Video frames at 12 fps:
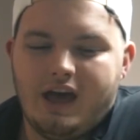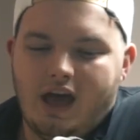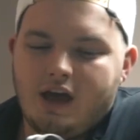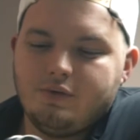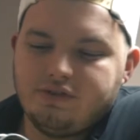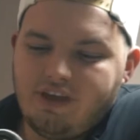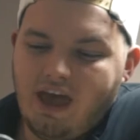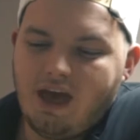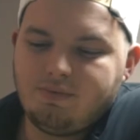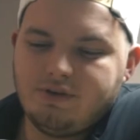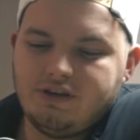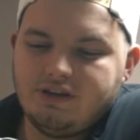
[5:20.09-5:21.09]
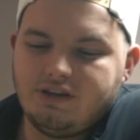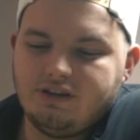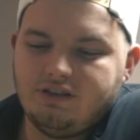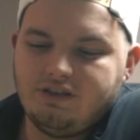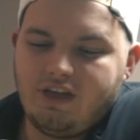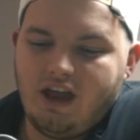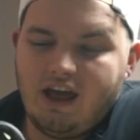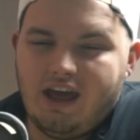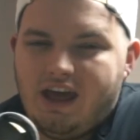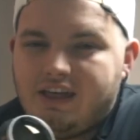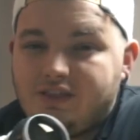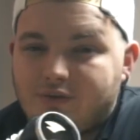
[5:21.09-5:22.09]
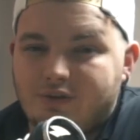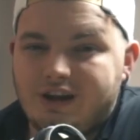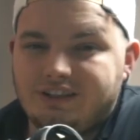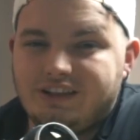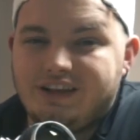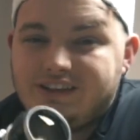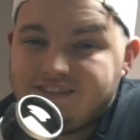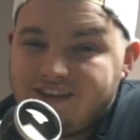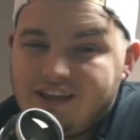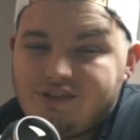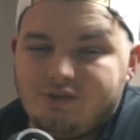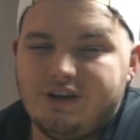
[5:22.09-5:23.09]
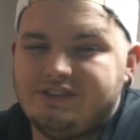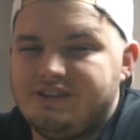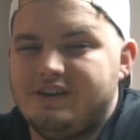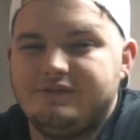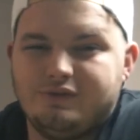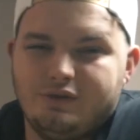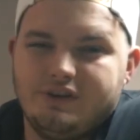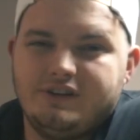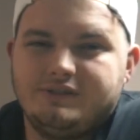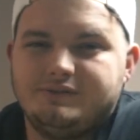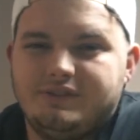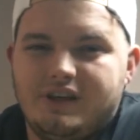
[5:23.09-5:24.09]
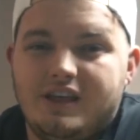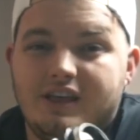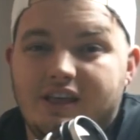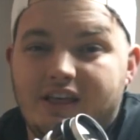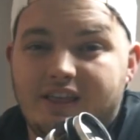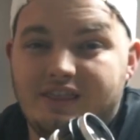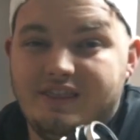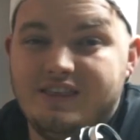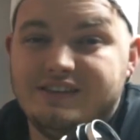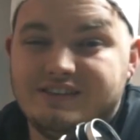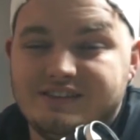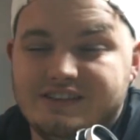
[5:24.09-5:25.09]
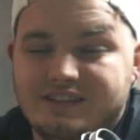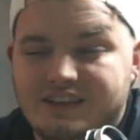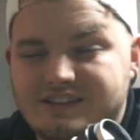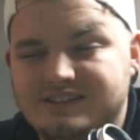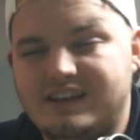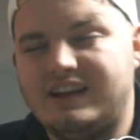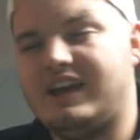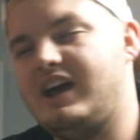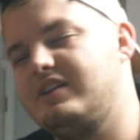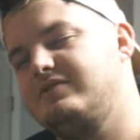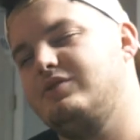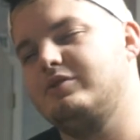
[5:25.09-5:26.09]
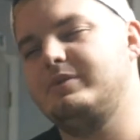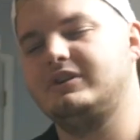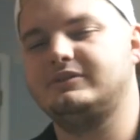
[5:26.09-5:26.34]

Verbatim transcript: I was happy that I had the right lens at the right time for it. And this is the lens that I got for me.